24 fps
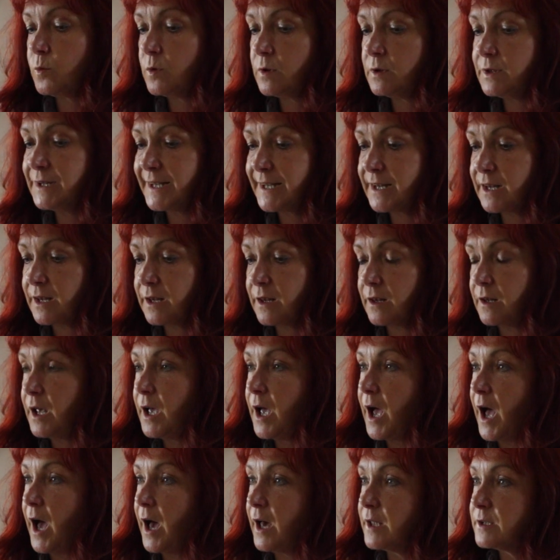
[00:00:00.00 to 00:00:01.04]
We're little
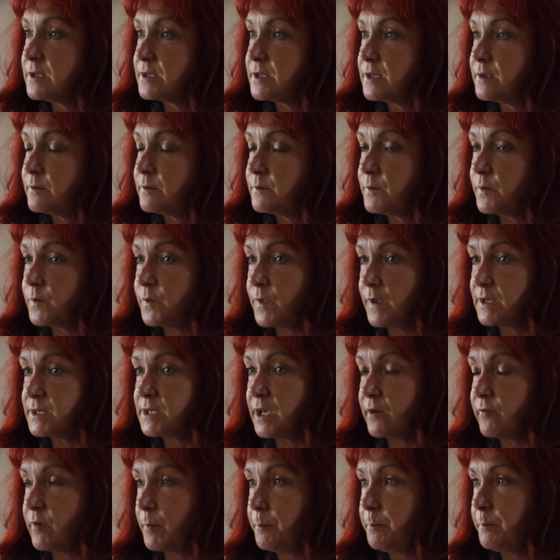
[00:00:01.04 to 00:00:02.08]
and things
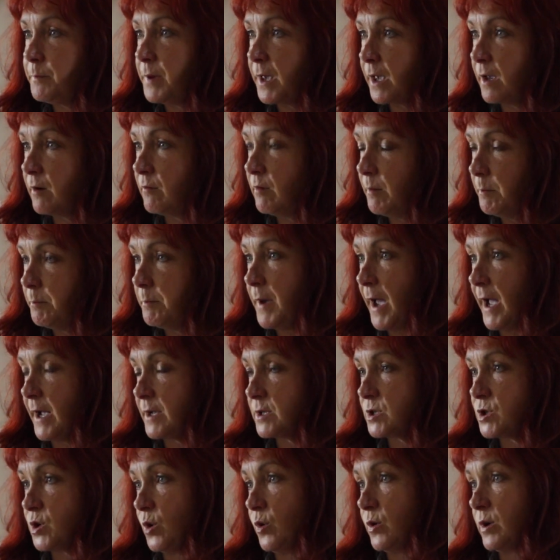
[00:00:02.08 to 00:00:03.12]
have a bigger
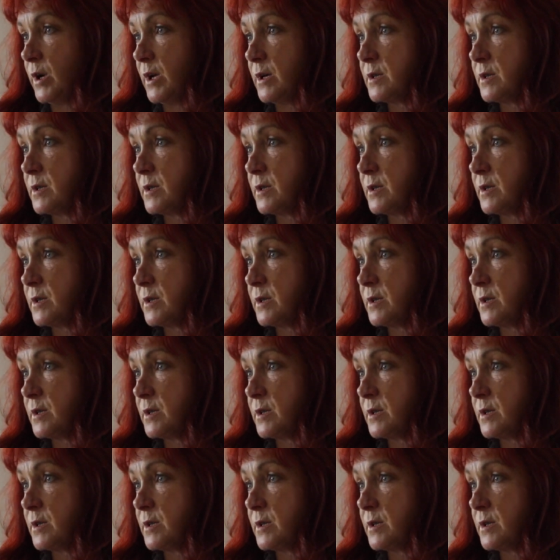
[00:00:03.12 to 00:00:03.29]
impact on